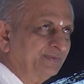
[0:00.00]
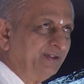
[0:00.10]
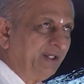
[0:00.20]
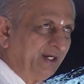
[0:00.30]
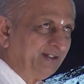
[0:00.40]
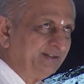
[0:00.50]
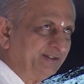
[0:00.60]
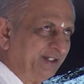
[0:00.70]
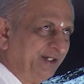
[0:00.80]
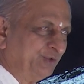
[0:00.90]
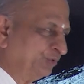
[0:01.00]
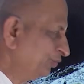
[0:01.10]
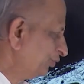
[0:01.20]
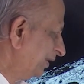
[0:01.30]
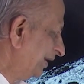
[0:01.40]
correct, K
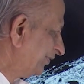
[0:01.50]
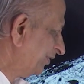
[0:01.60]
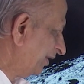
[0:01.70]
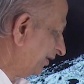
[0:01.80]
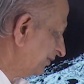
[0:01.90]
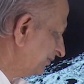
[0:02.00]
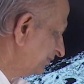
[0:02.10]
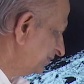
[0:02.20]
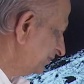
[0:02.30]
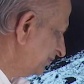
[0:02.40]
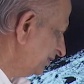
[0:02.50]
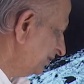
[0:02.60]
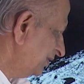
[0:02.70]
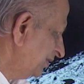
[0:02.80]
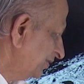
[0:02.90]
two and so on.
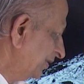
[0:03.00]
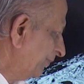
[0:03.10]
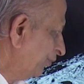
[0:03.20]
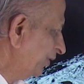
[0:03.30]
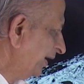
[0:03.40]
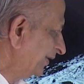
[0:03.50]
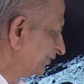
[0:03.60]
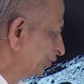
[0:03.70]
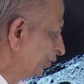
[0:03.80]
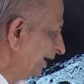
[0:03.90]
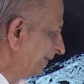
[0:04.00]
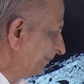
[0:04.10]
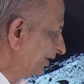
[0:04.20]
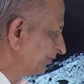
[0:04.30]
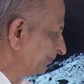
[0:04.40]
The moon has no
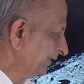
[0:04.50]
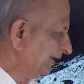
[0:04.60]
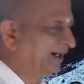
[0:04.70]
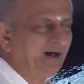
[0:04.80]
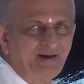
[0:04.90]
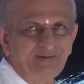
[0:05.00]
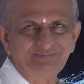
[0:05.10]
atmosphere.